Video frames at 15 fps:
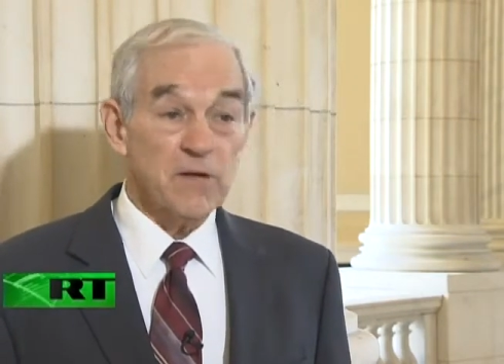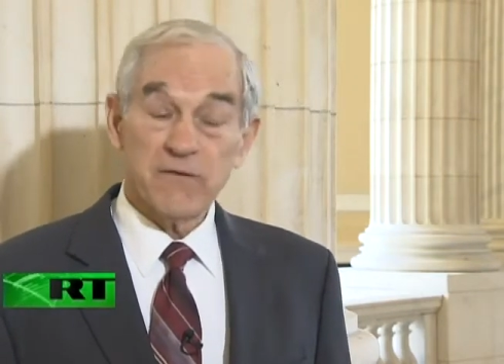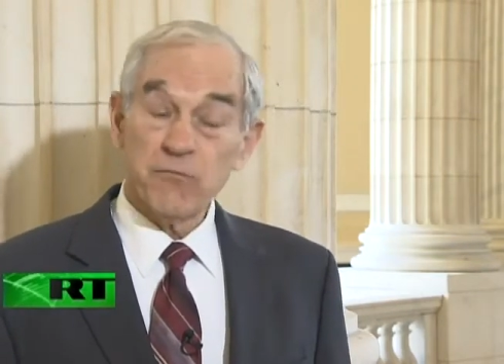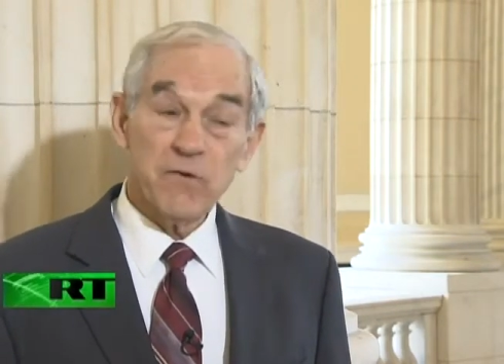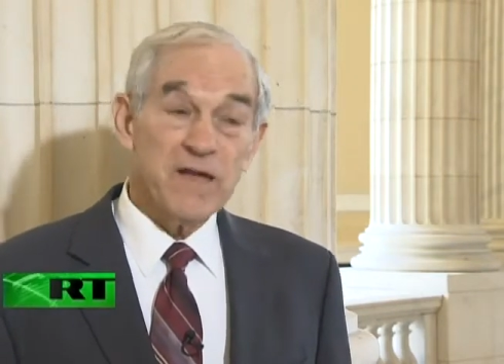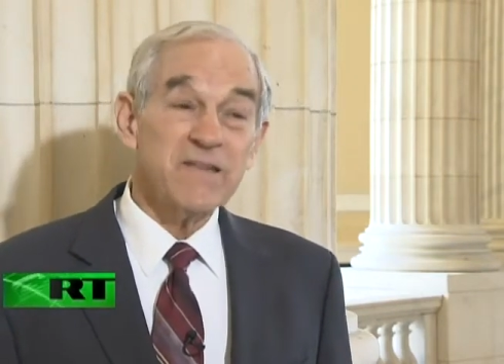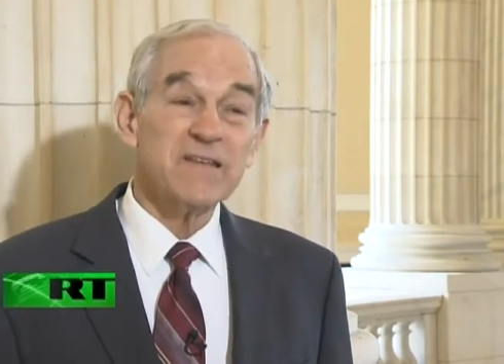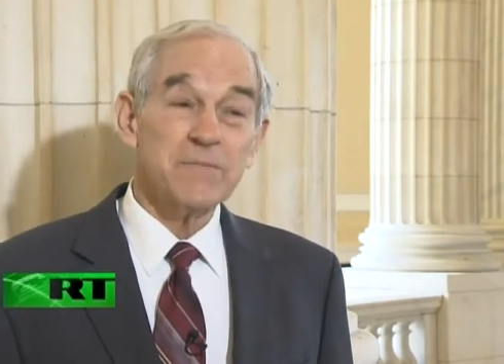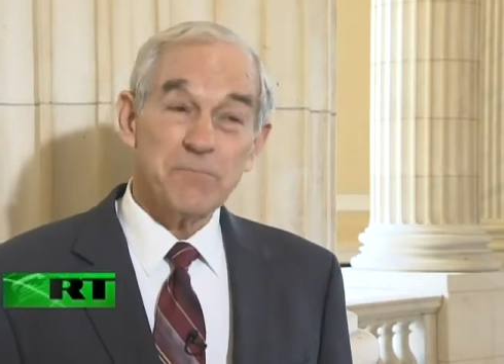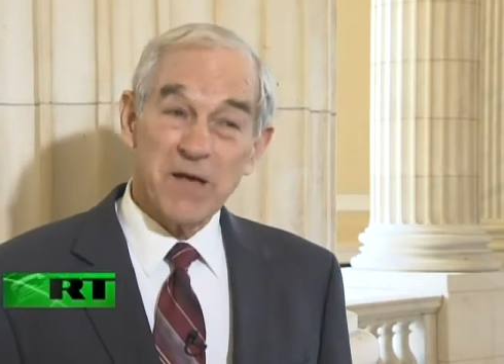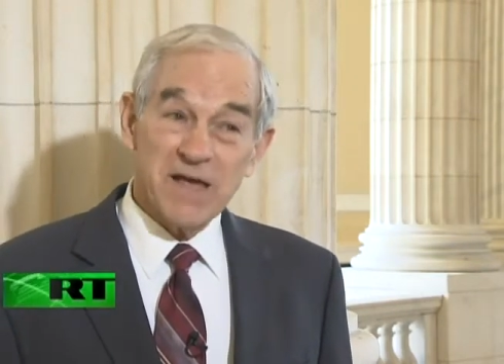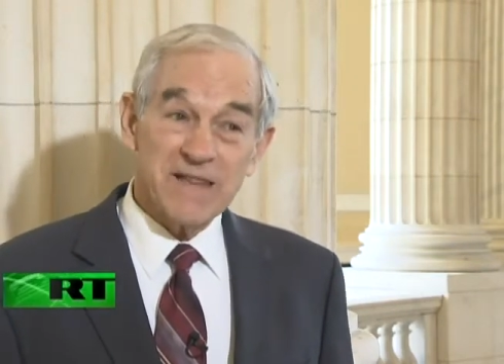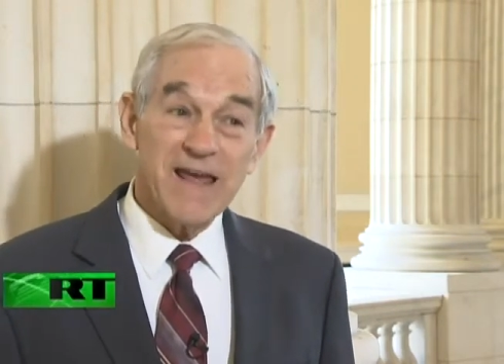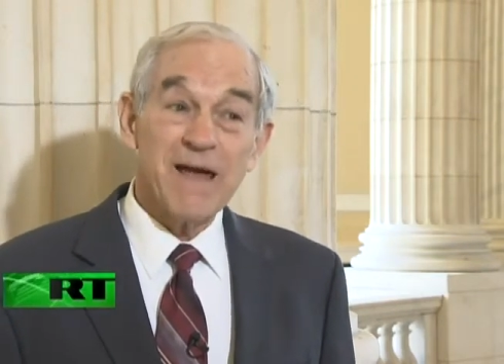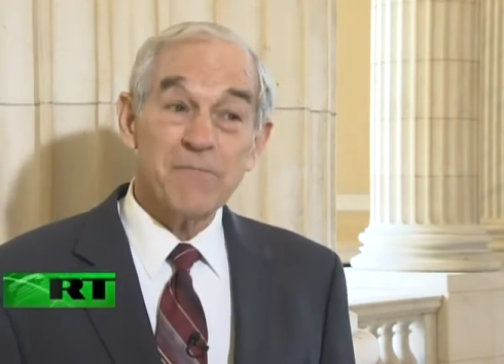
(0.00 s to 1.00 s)
If we have to
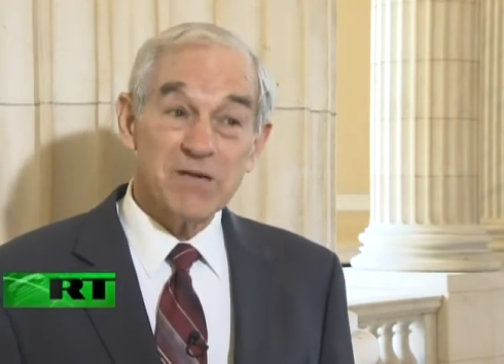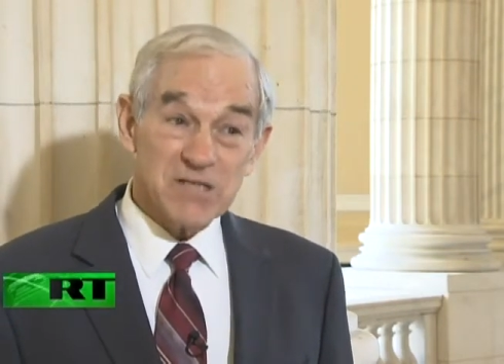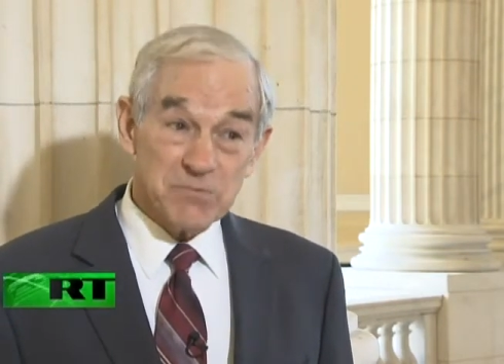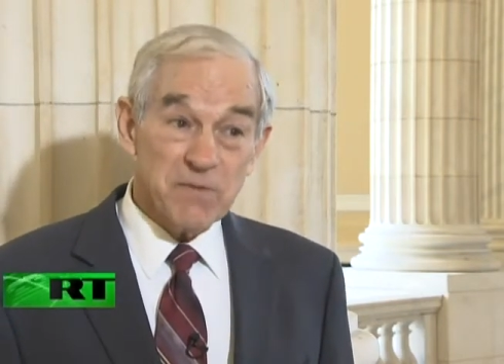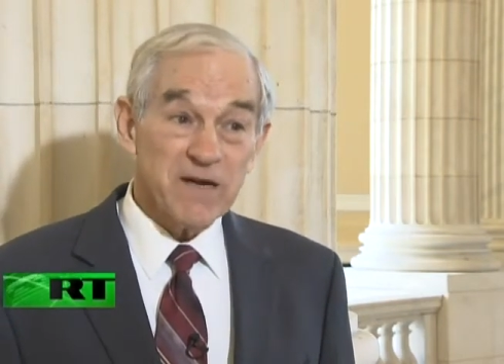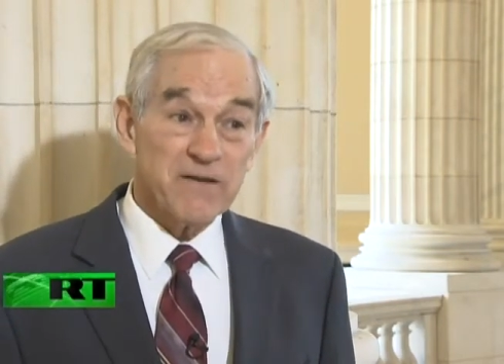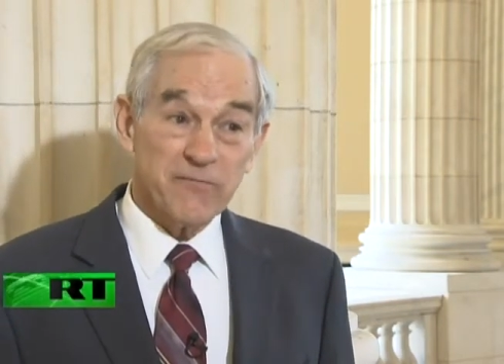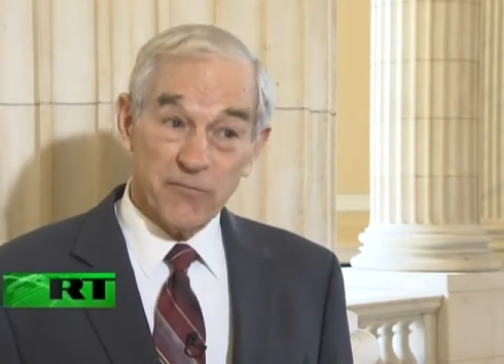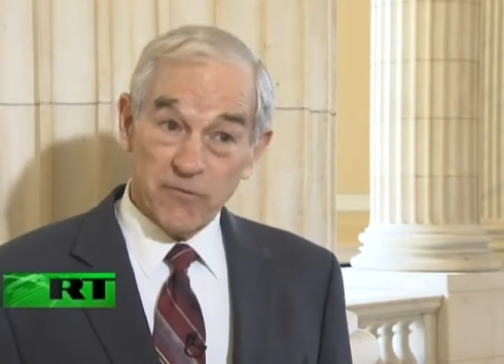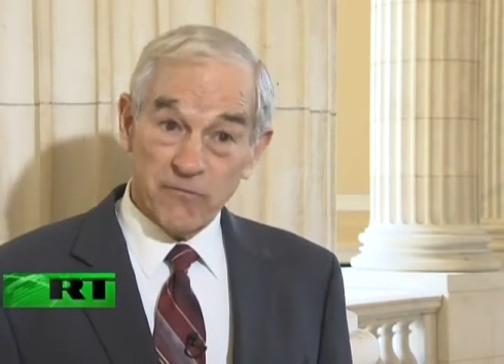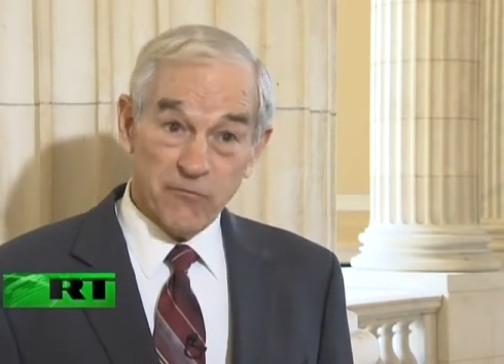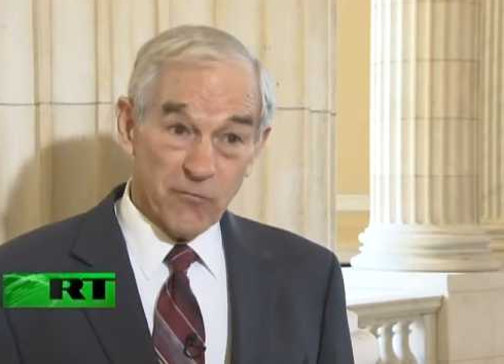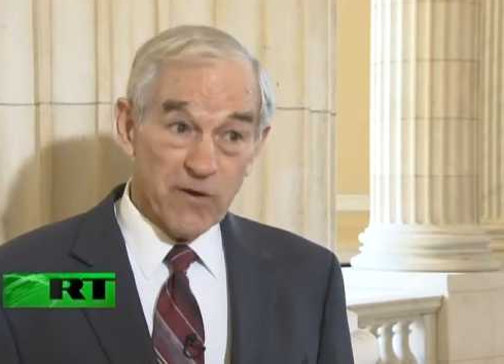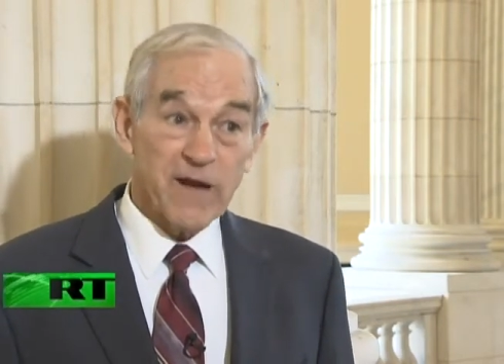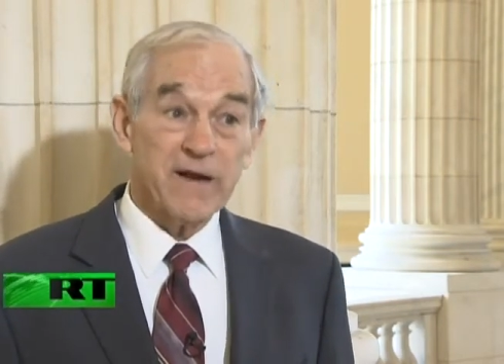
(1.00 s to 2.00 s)
pay that much money for a
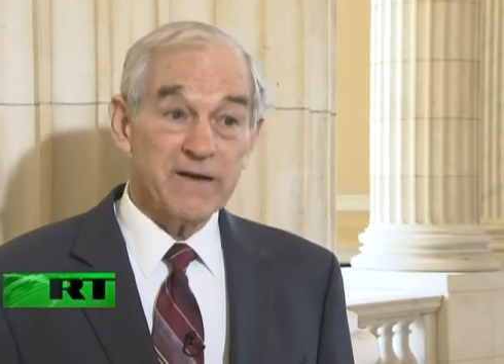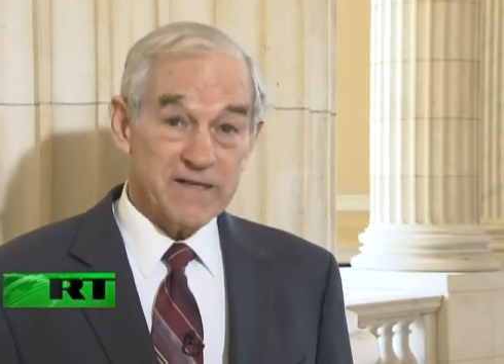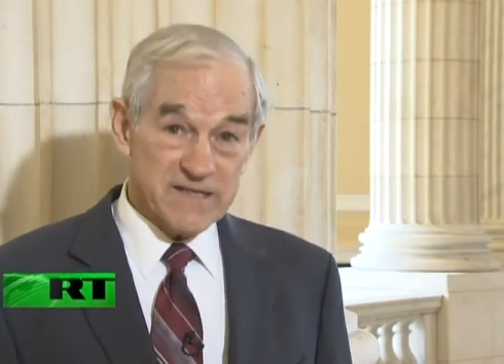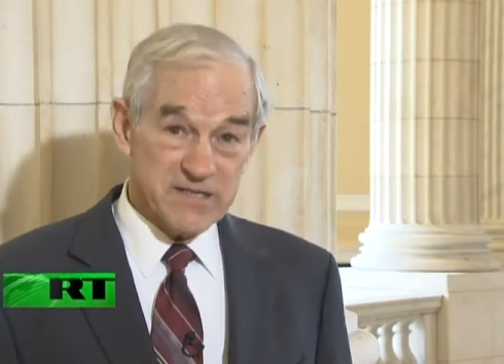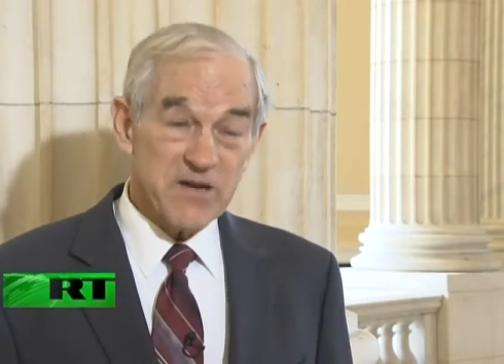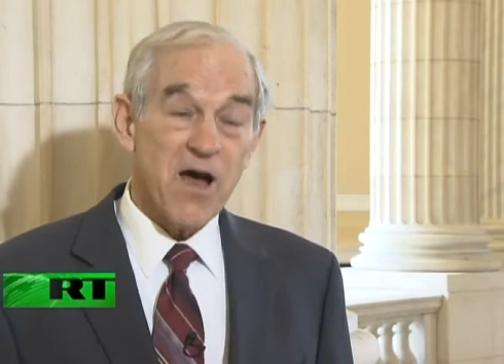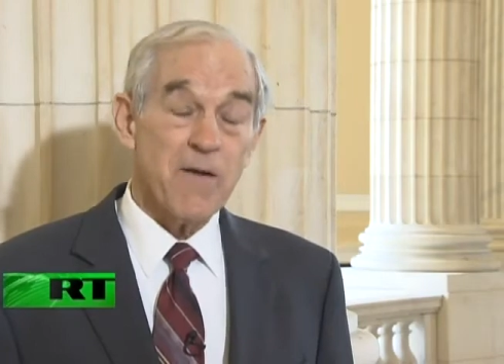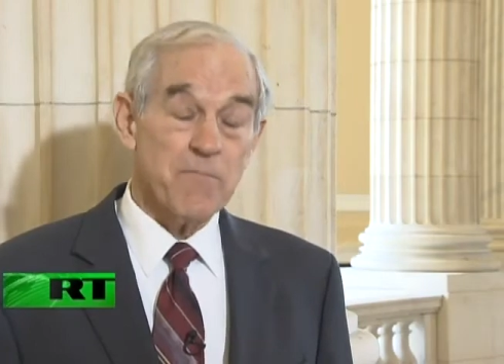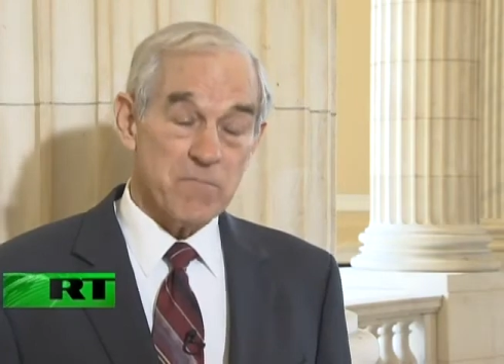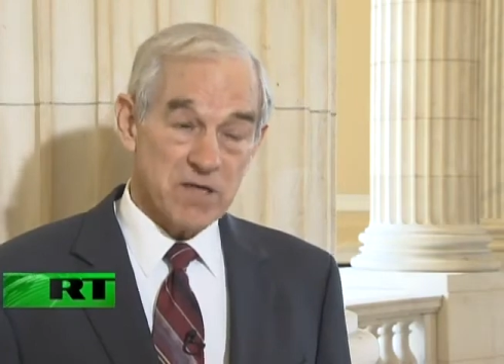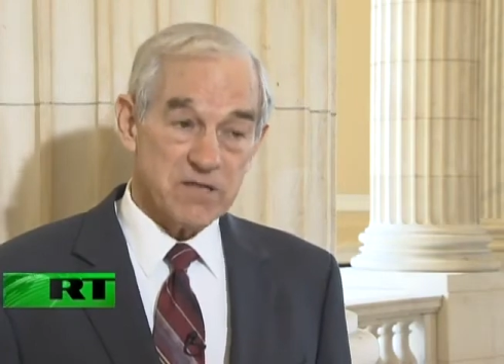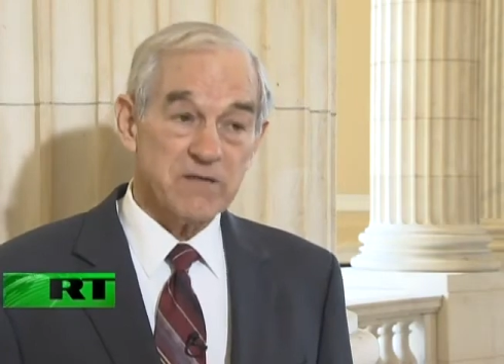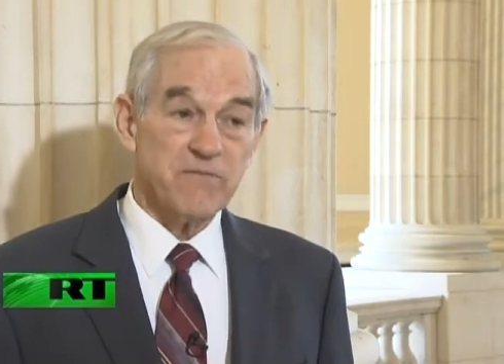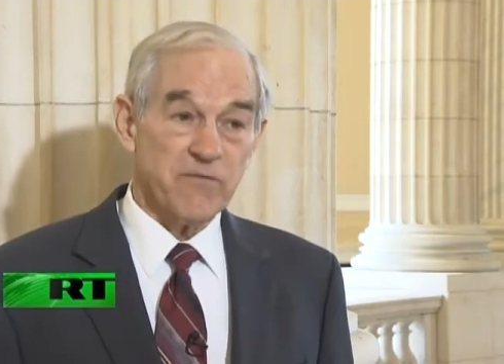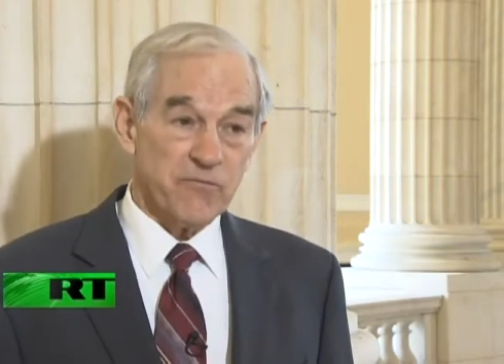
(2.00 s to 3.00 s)
friend, he's not
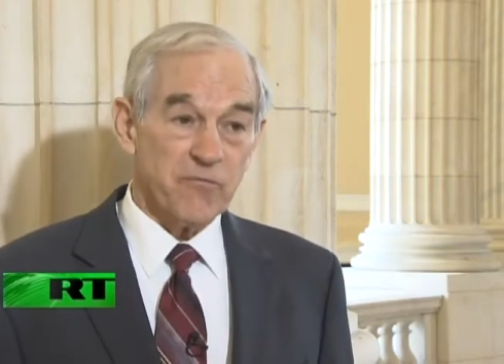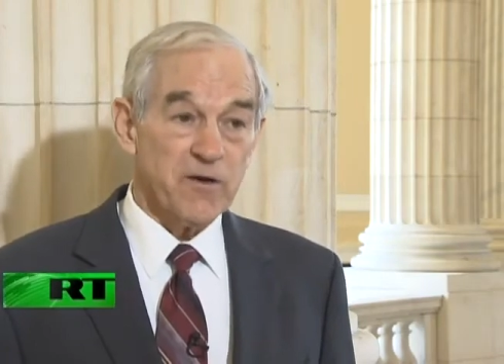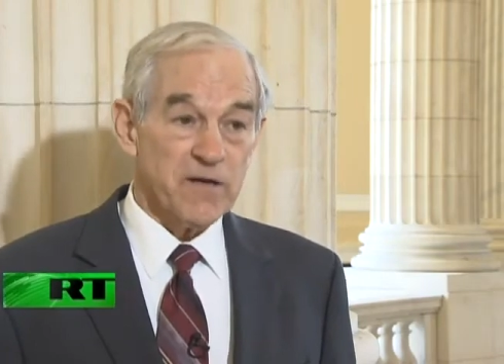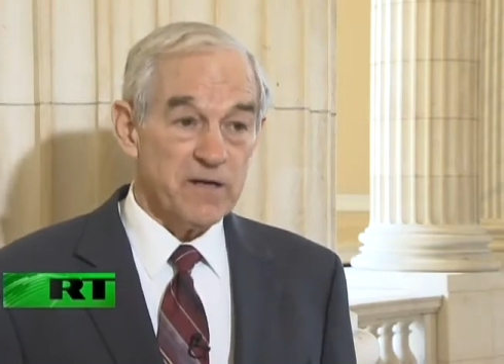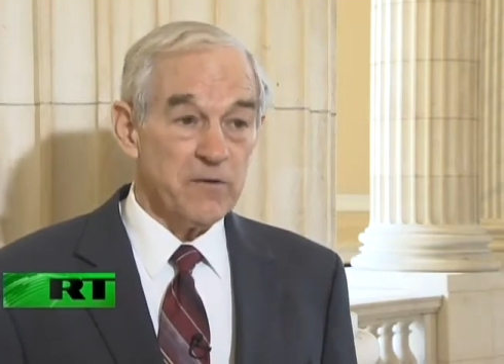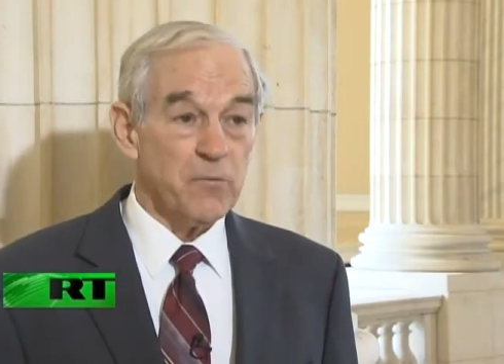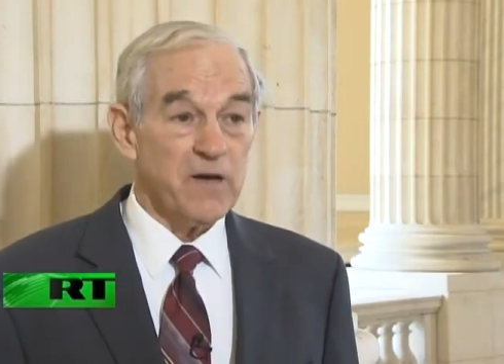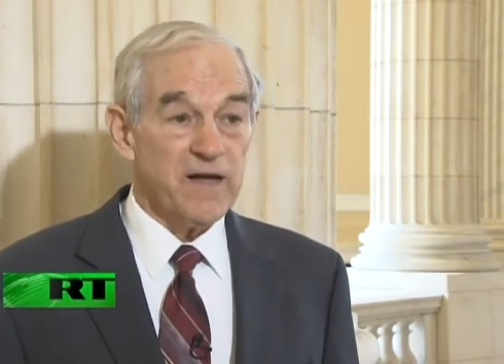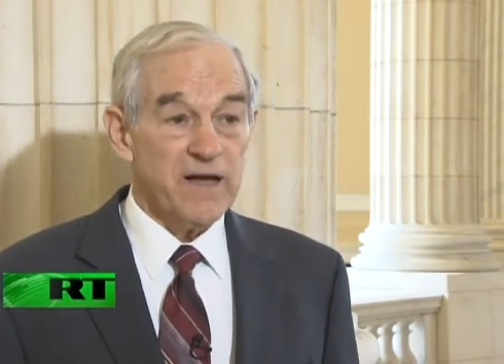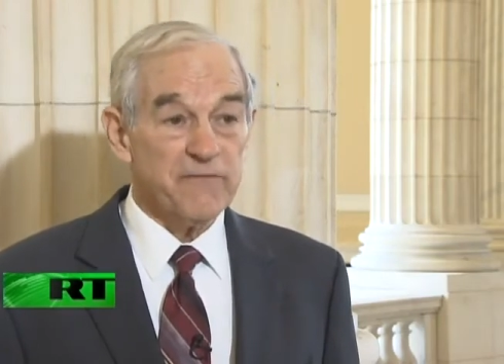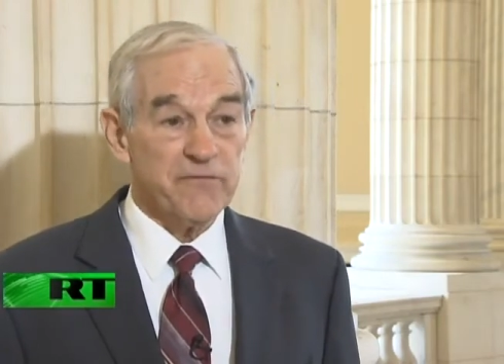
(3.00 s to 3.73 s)
much of a friend, the way I